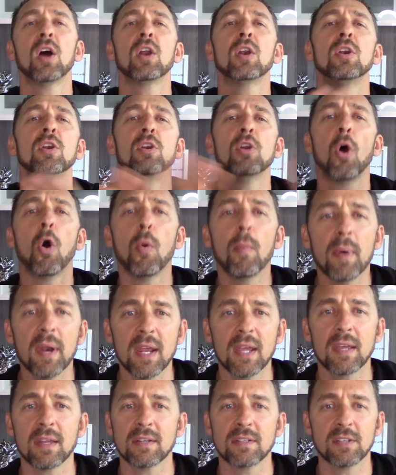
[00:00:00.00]

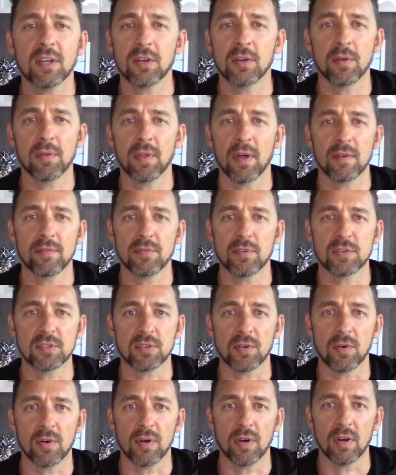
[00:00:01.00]
Nobody can tell you that for
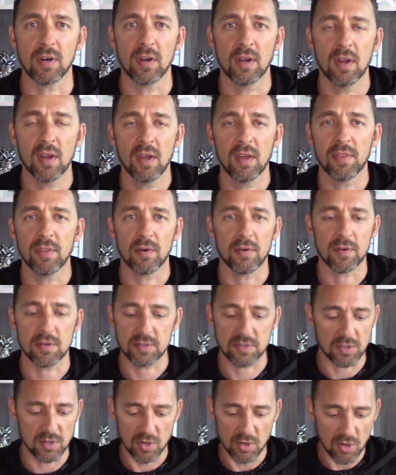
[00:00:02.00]
certain. There
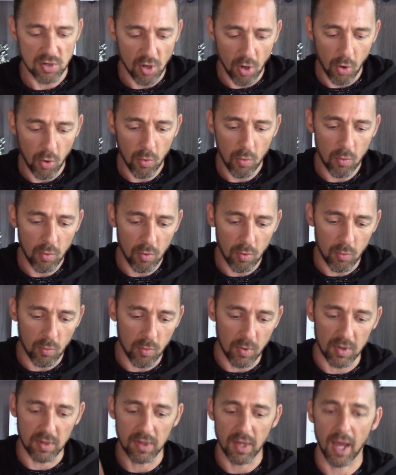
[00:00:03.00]
is no
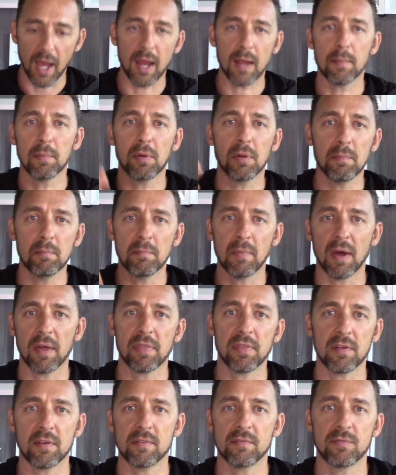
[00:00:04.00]
reliable
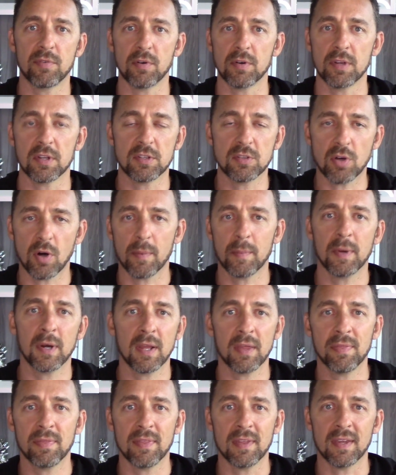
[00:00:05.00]
method for
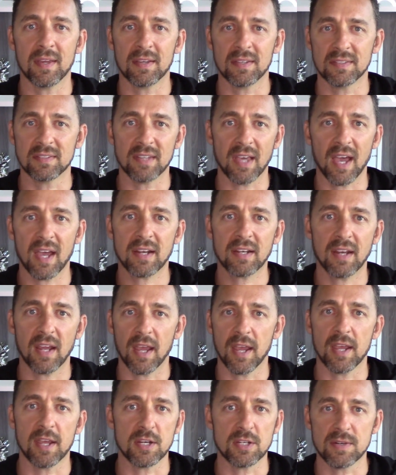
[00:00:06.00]
determining the exact
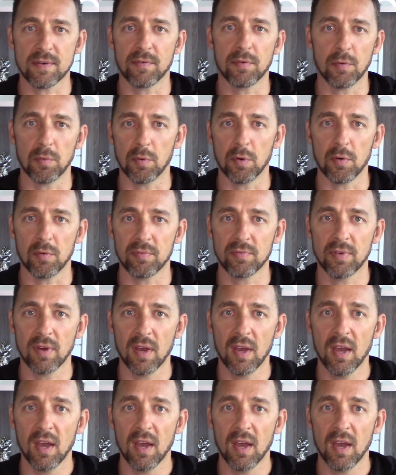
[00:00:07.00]
age of a roof.